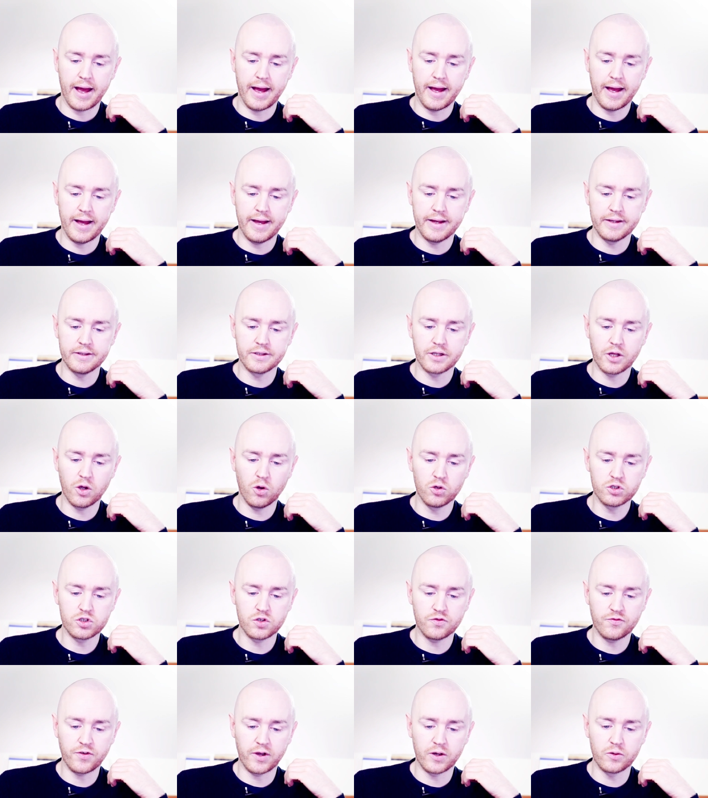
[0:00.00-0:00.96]
And they
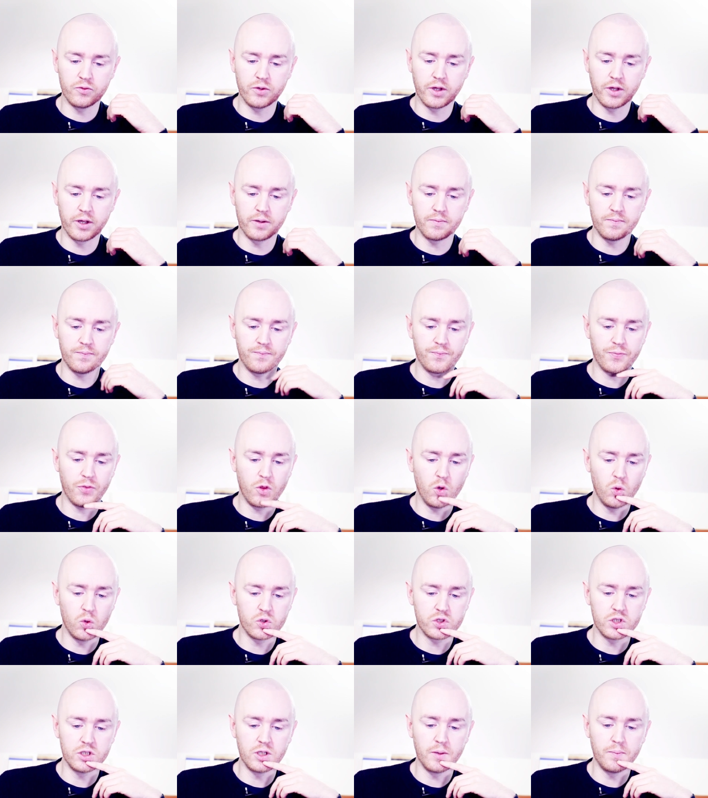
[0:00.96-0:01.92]
also found that
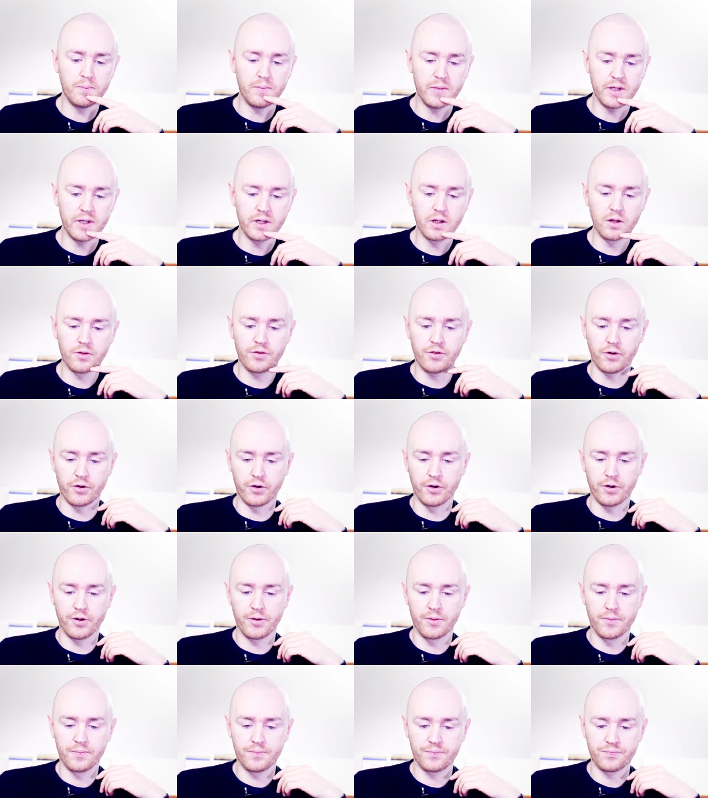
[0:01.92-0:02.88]
those in the middle
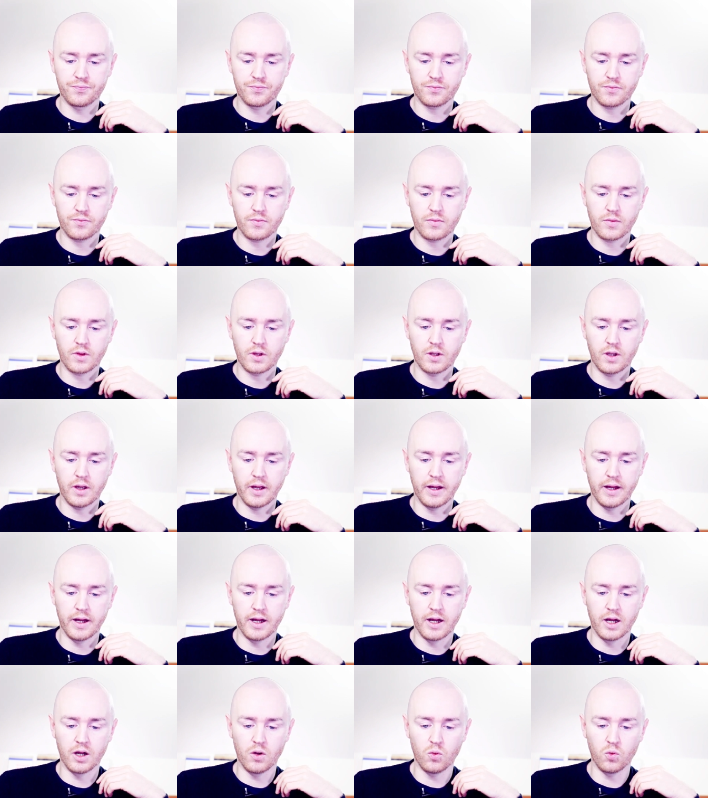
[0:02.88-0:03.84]
third
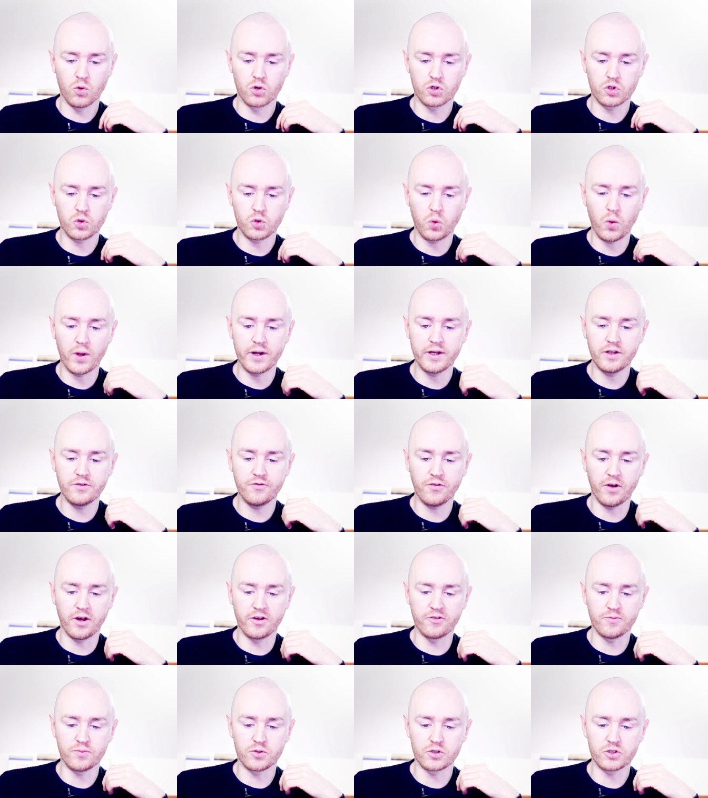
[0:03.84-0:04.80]
were
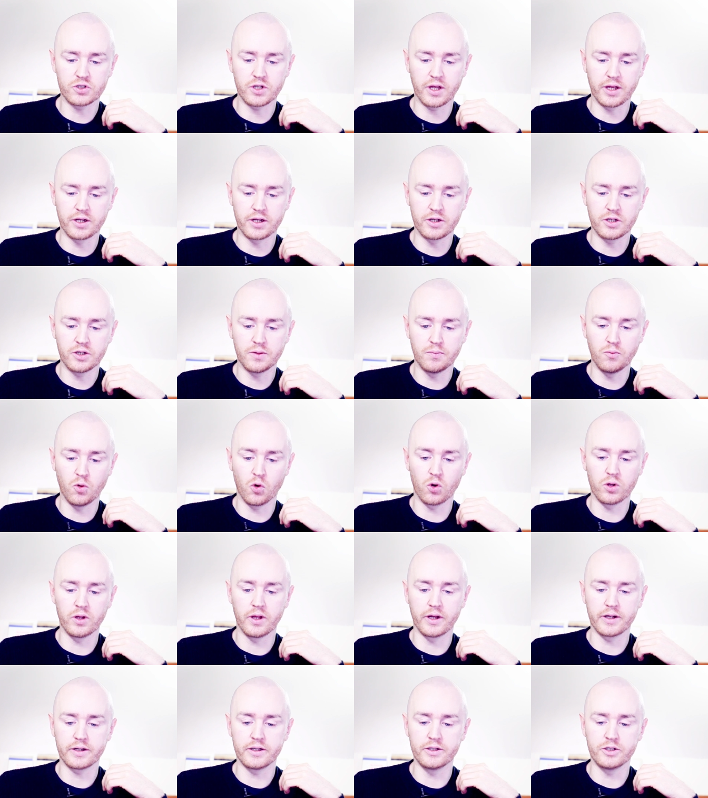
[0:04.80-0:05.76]
25% more
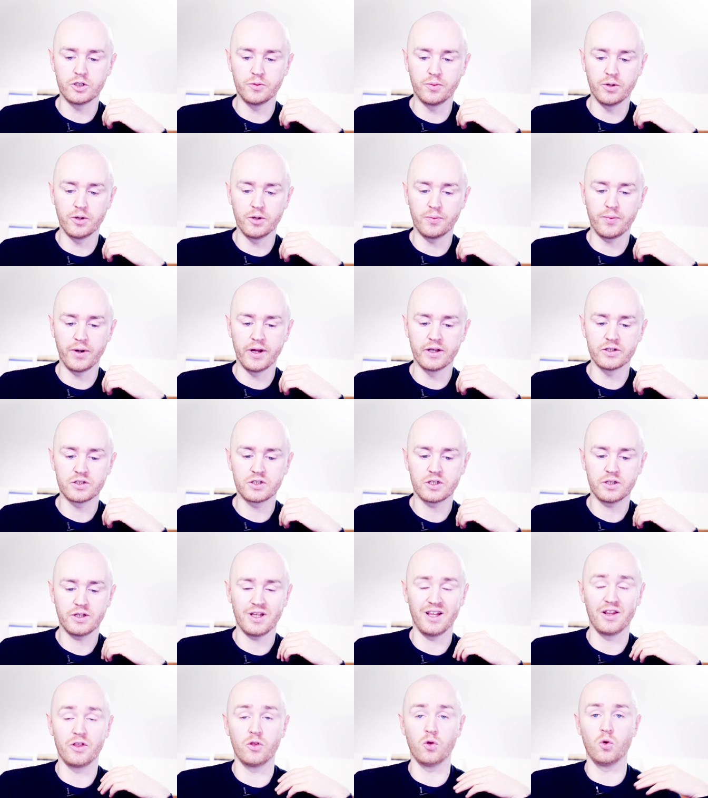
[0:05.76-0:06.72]
likely to be depressed
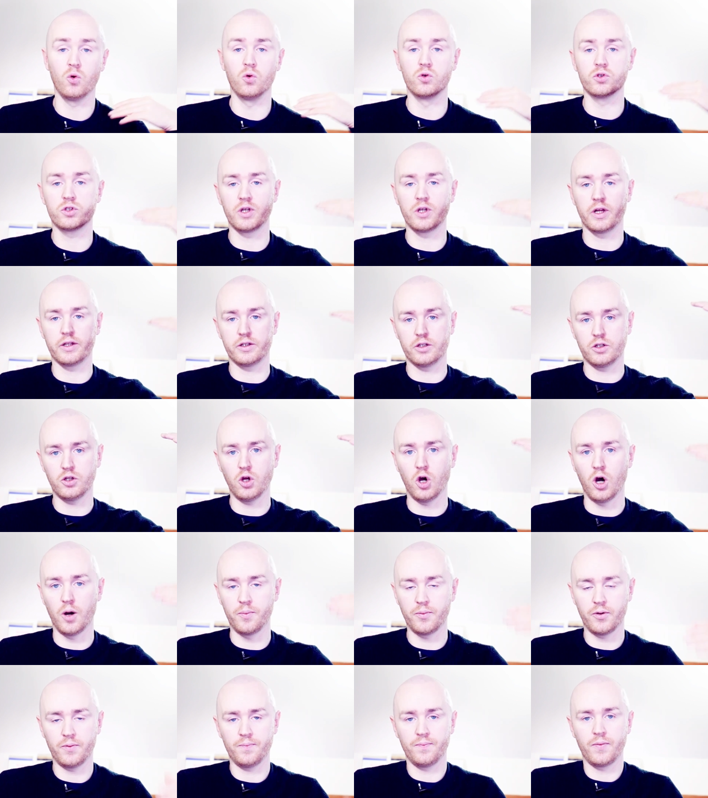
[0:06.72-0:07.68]
than those at the
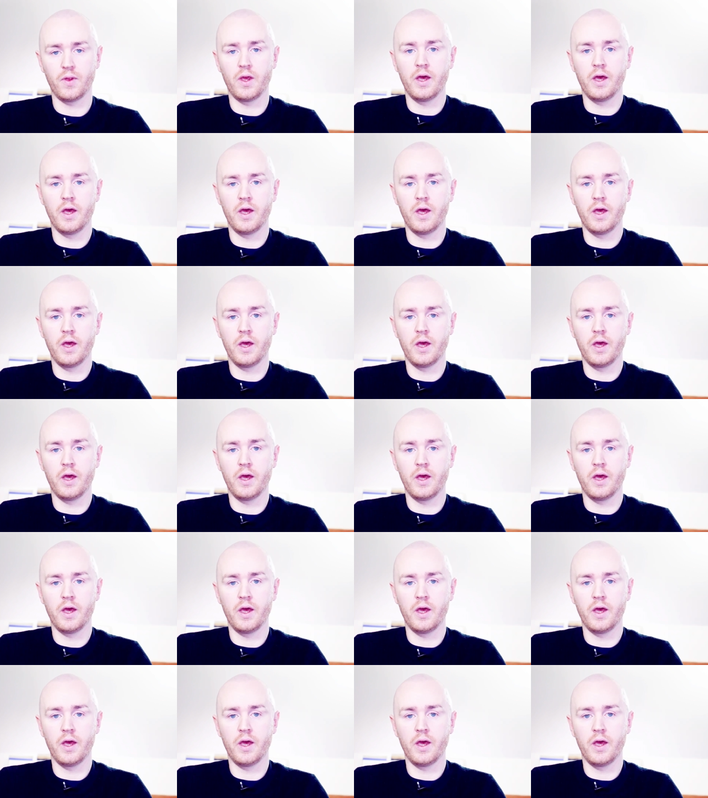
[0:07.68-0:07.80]
top.